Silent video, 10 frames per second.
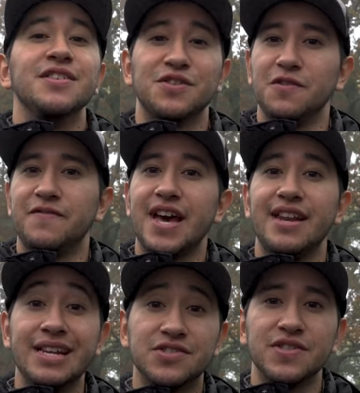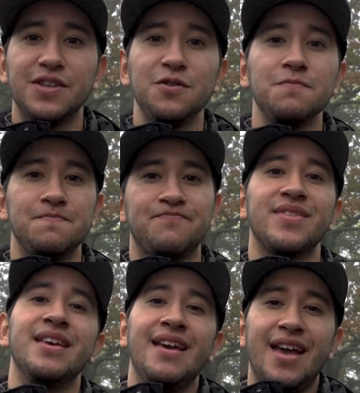So if that interests you,
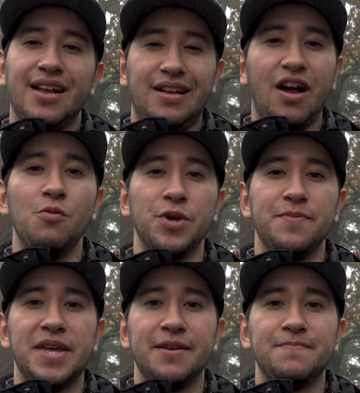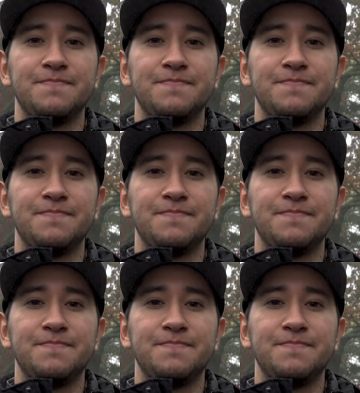come with me.